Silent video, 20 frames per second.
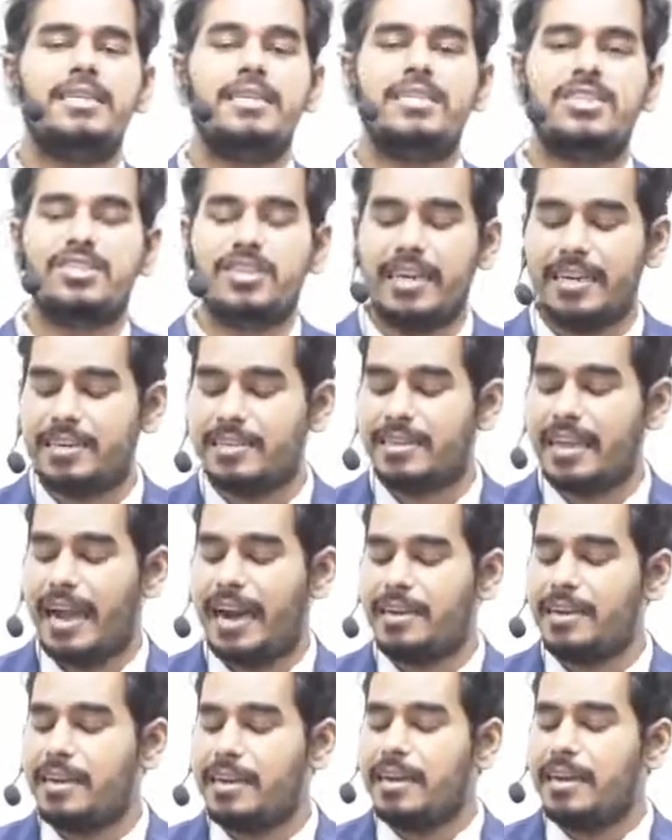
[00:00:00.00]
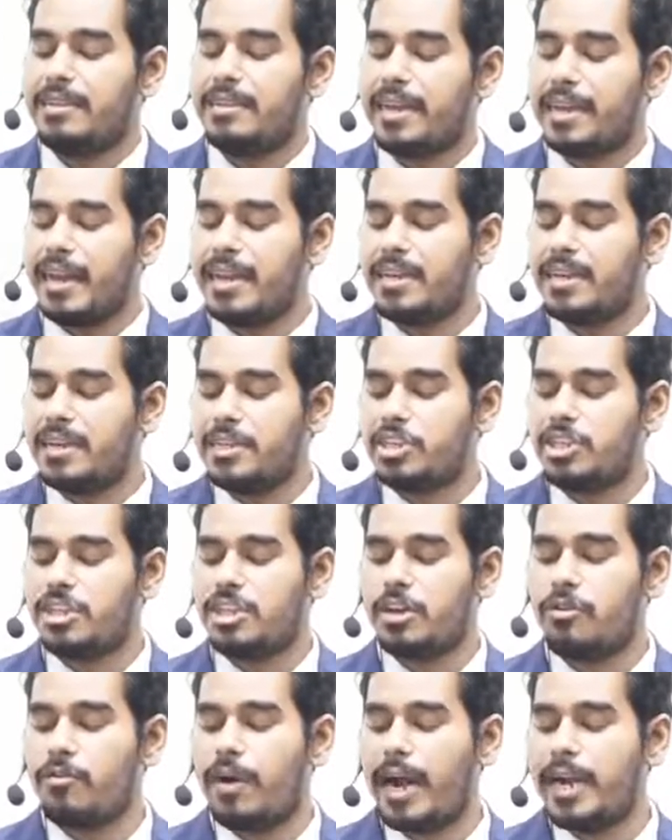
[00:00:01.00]
it states that the energy
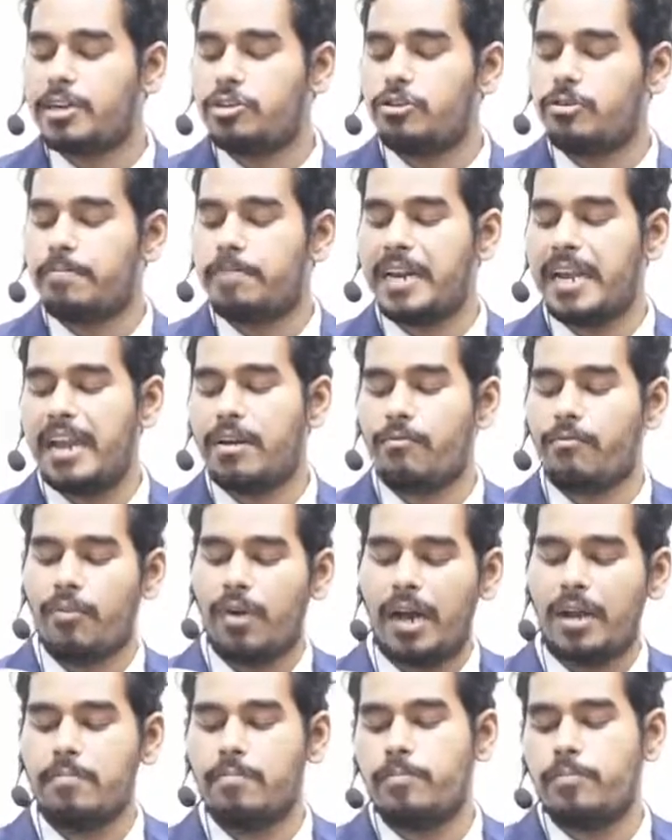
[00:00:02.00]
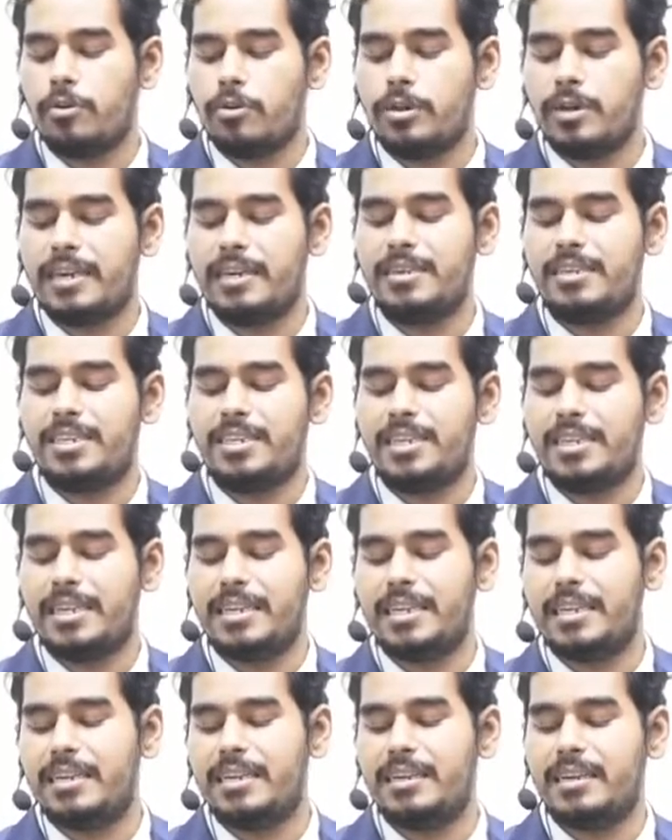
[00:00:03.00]
required to break one bond in
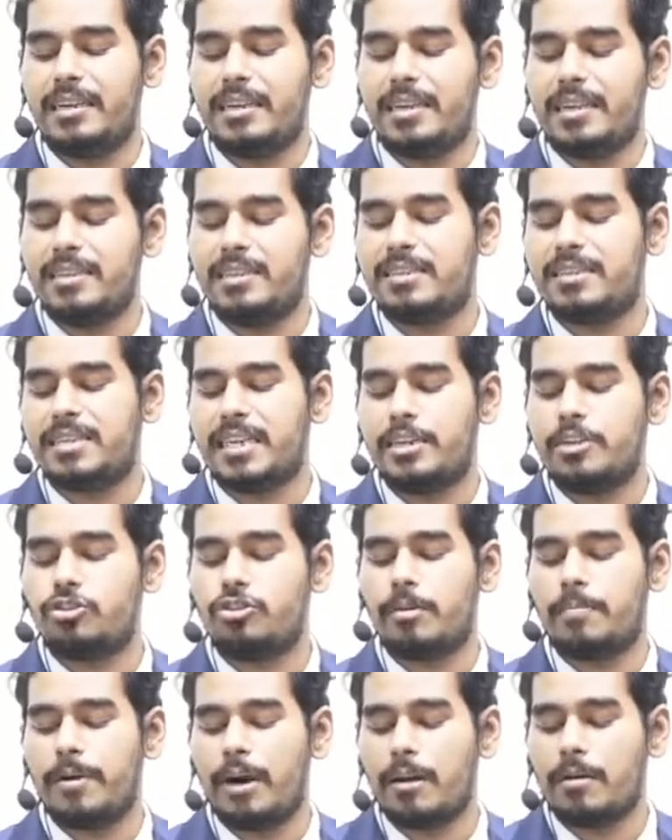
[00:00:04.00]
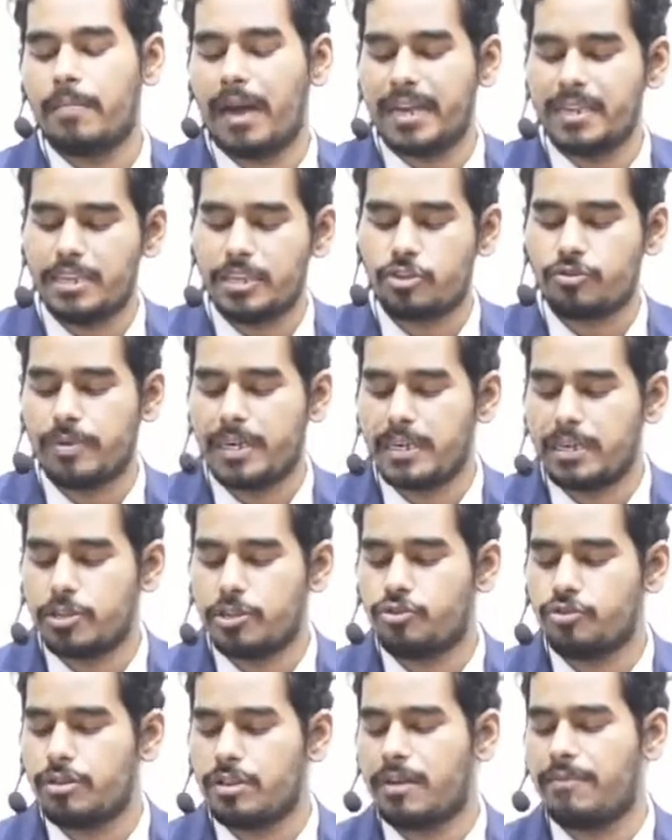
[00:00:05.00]
DNA is 10 to the power minus 20 joule.